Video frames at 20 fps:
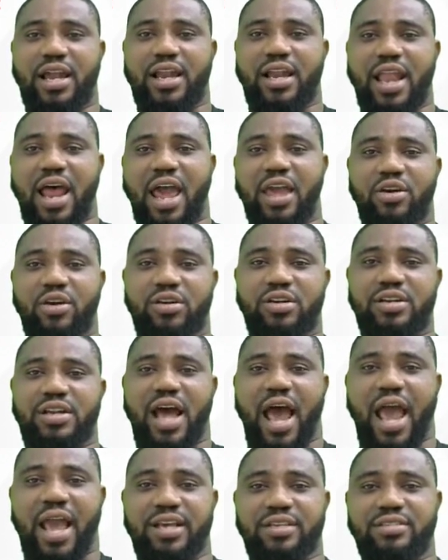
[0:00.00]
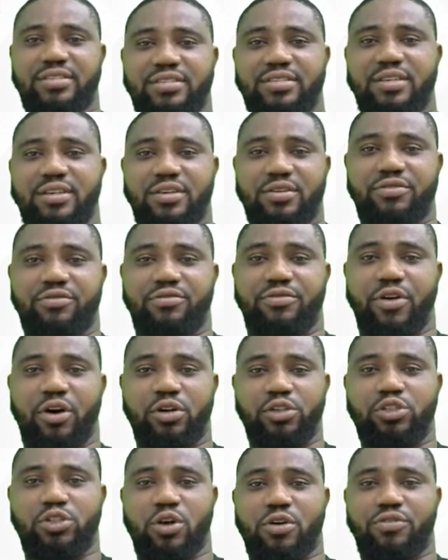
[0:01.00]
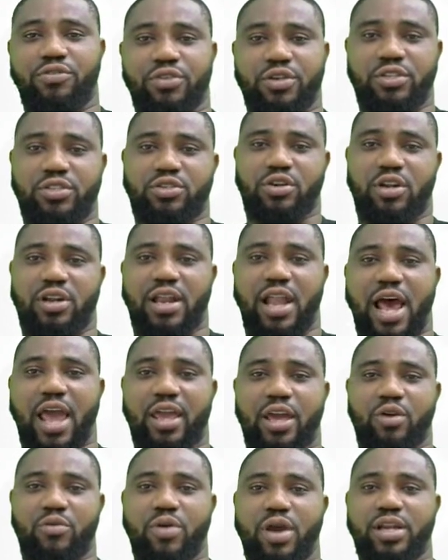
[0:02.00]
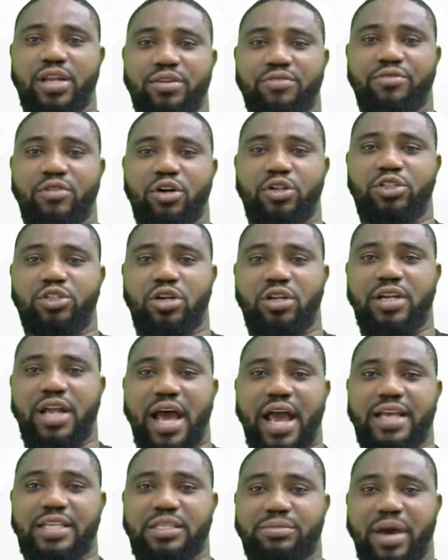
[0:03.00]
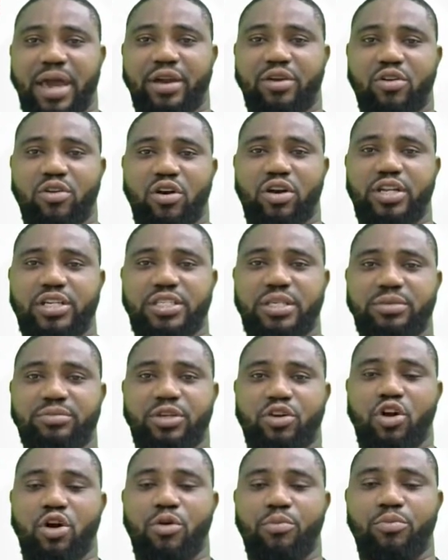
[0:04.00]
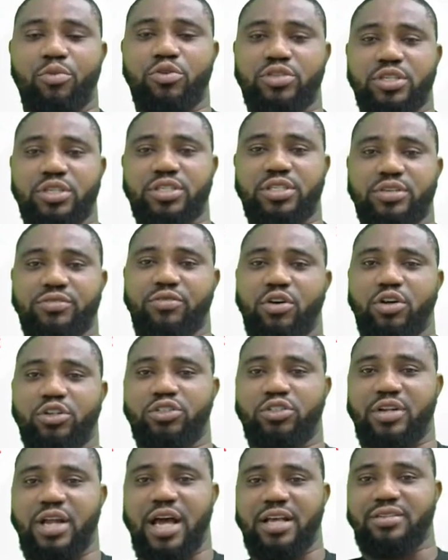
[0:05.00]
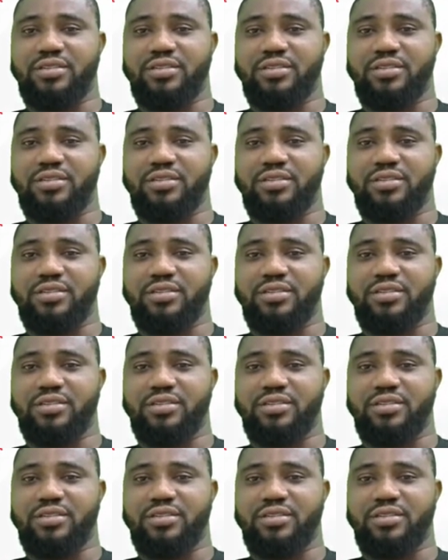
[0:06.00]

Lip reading: lion dies, vulture feeds on lion. When the vulture dies, microorganism decomposes the vulture.